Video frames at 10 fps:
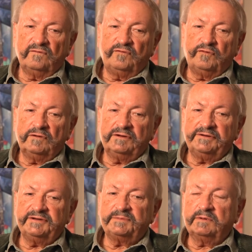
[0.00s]
fully
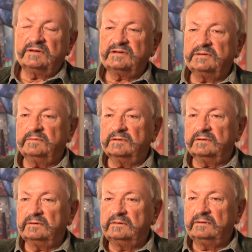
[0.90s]

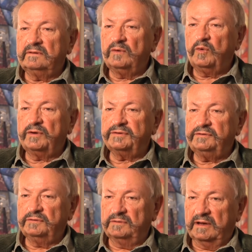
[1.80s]
responsible what
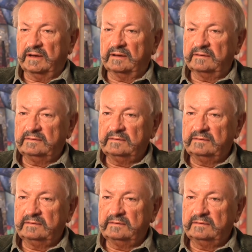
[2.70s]
you are.